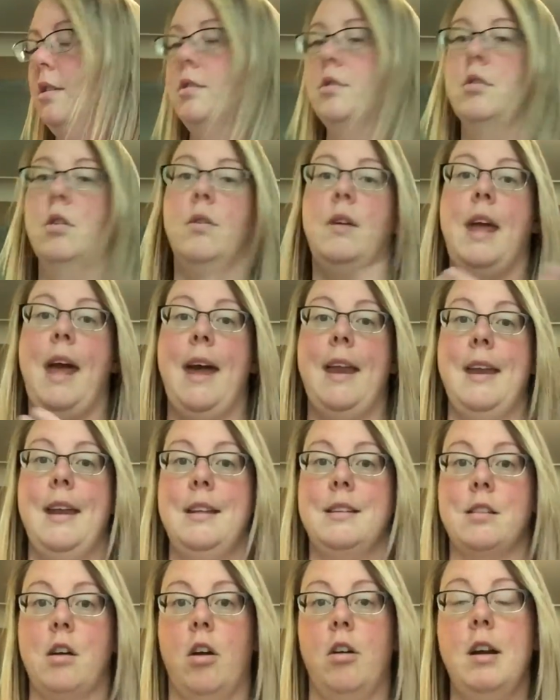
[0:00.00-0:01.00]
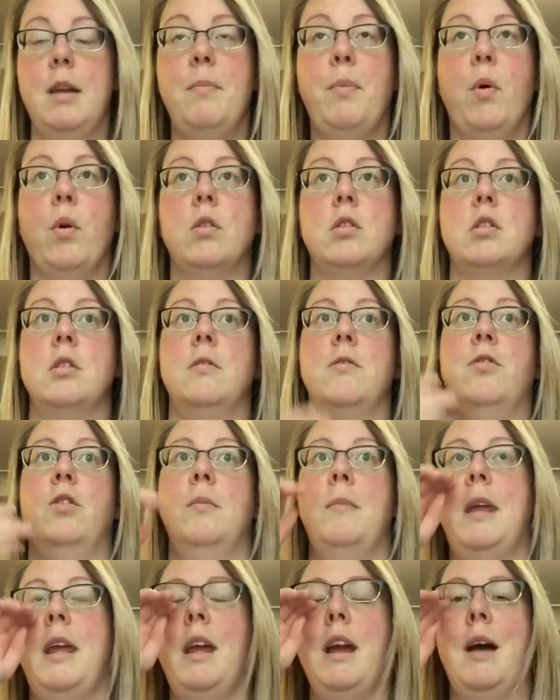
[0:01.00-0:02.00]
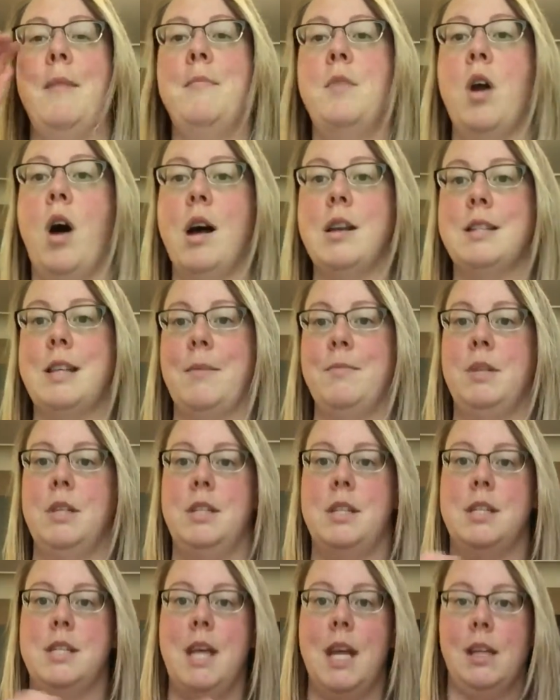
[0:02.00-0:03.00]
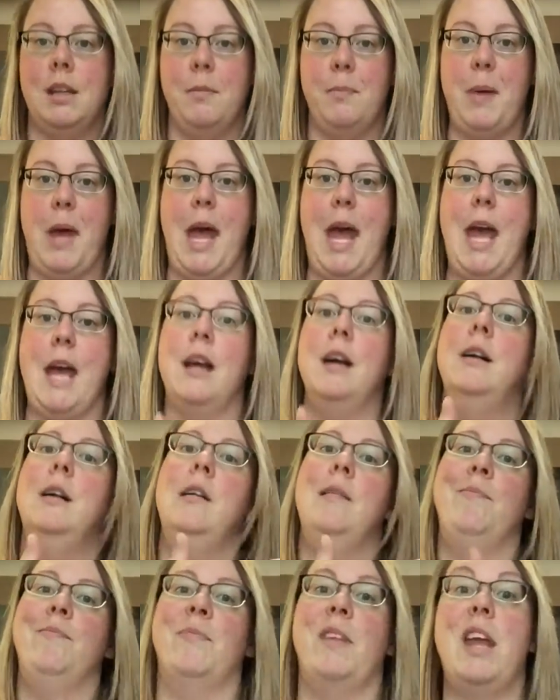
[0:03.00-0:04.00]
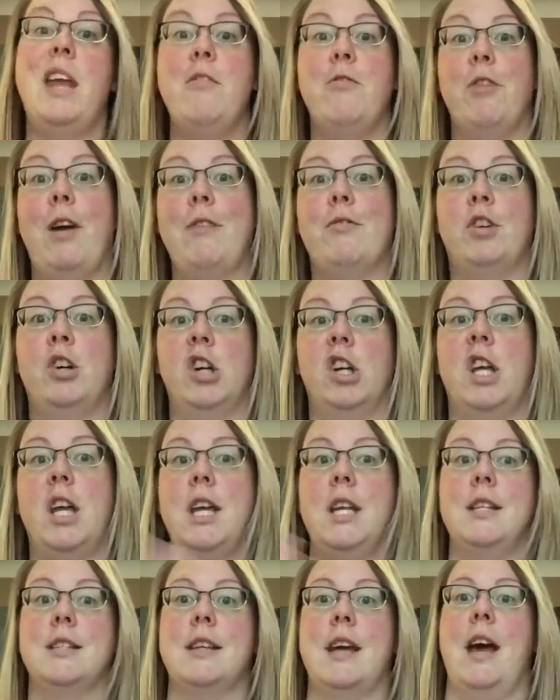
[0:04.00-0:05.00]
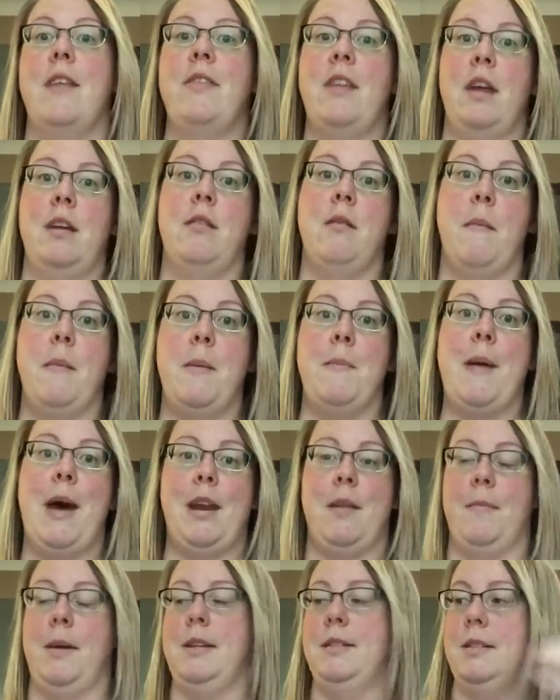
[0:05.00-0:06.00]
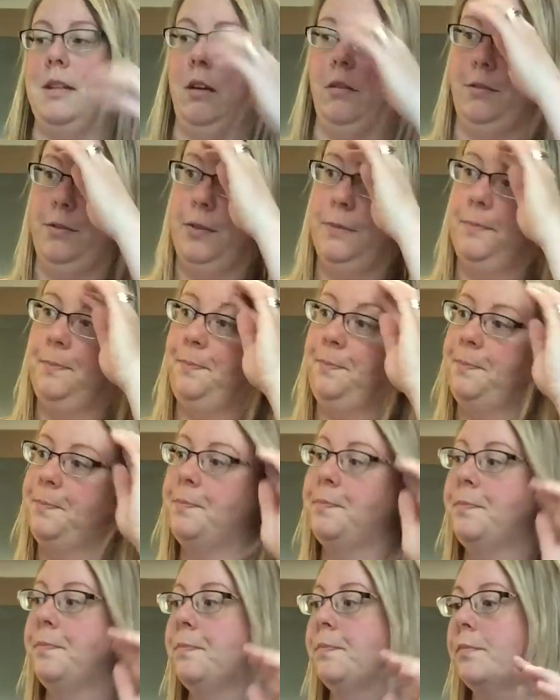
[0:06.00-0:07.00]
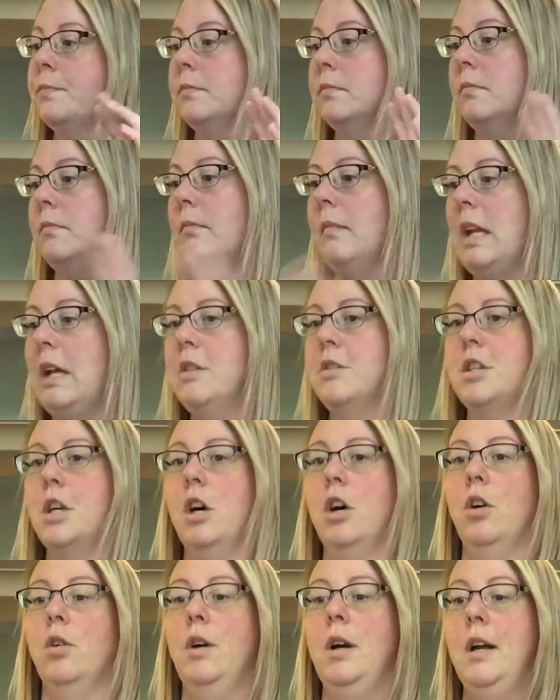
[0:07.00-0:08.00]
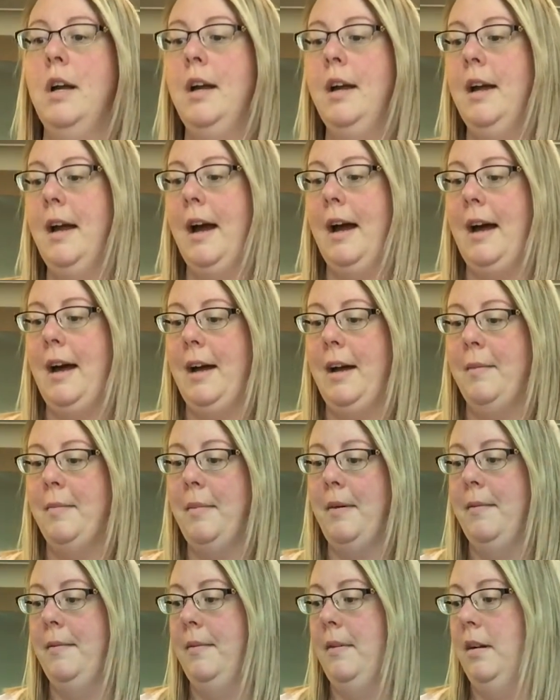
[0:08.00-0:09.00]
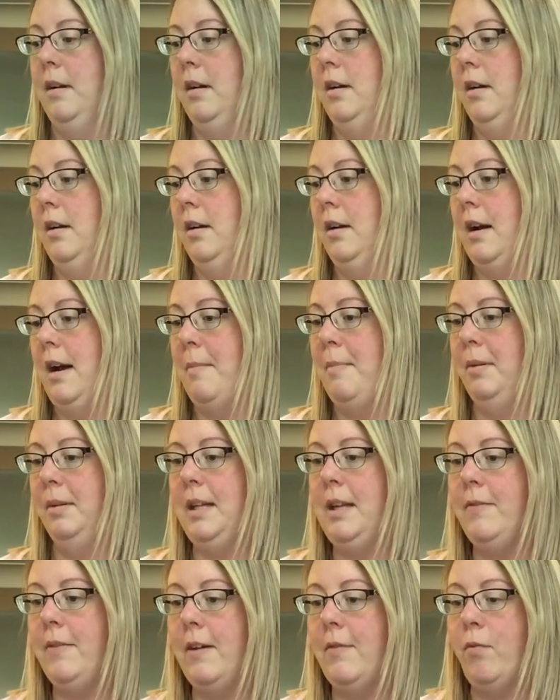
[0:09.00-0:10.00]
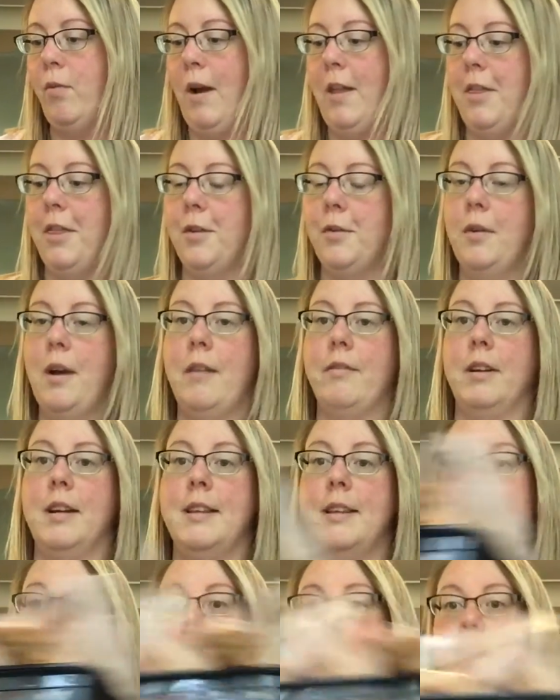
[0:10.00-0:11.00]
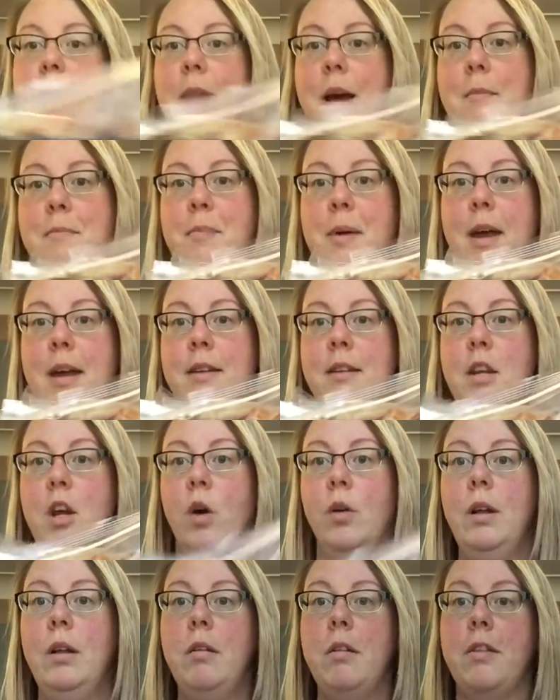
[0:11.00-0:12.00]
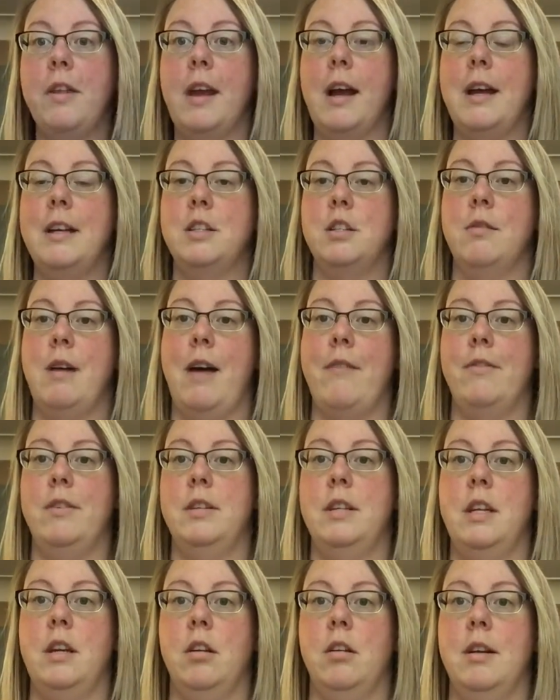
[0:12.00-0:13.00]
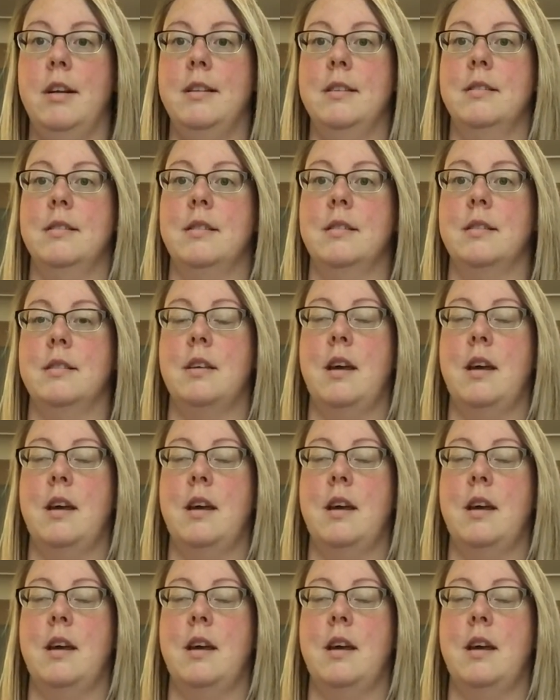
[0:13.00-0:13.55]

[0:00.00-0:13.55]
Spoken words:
So again, it's already portioned for me. I'm not tempted to take the bag, eat 5 cookies, and then be mad at myself. So I believe I've went through everything in my bin. The only other thing I do have in here is